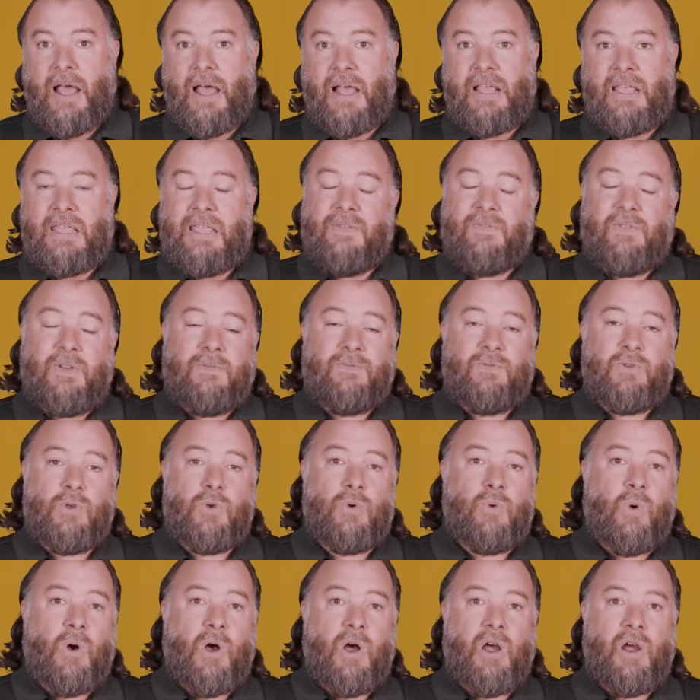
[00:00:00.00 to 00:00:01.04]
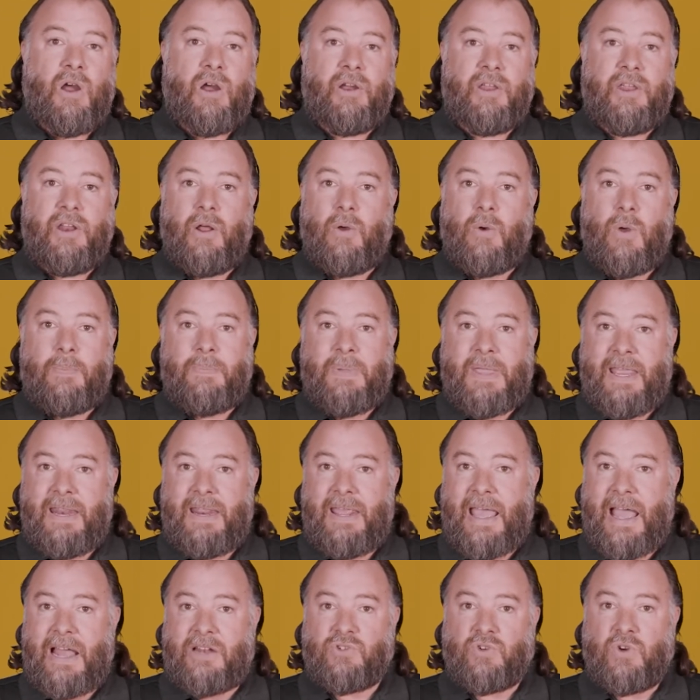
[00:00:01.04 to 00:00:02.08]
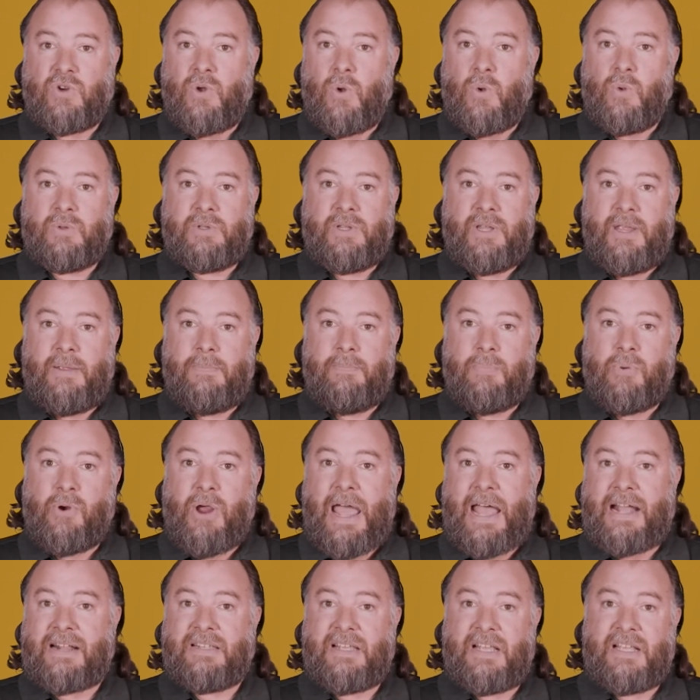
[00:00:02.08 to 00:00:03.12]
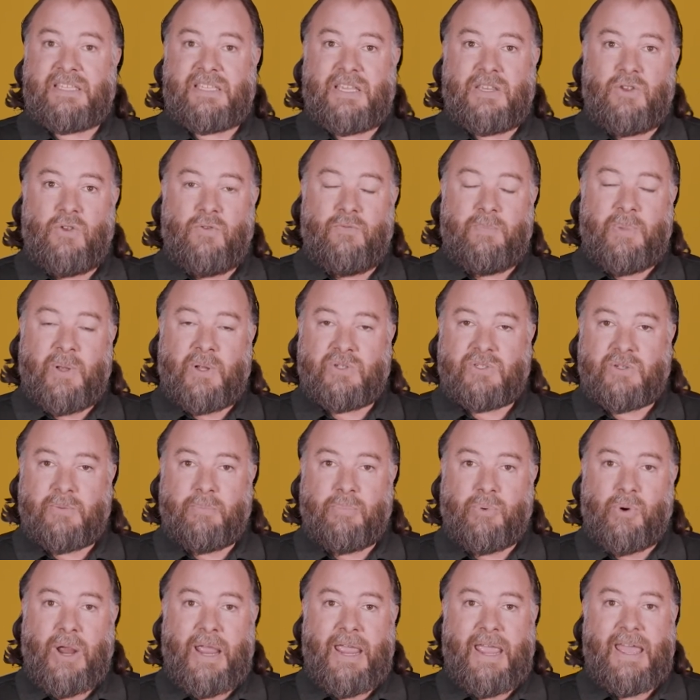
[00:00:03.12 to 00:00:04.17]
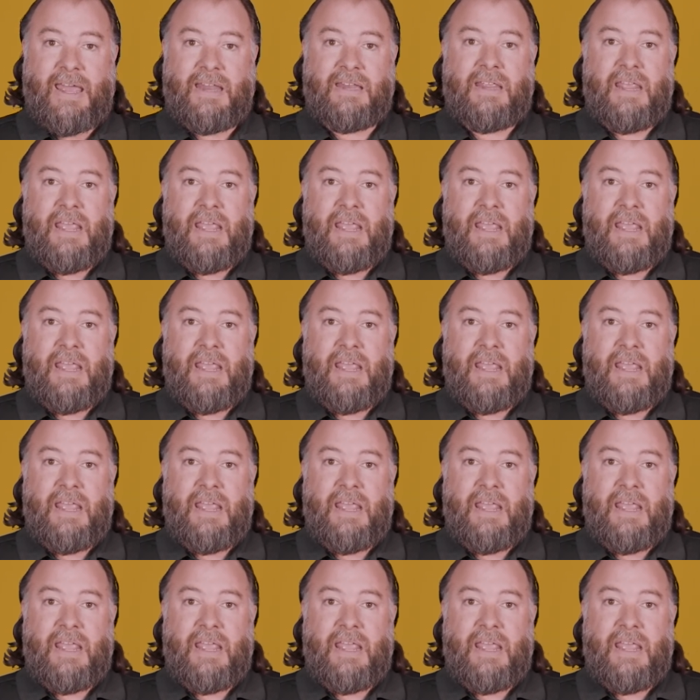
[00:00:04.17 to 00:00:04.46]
Even if you are, a pediatric-only practice and you've built a brand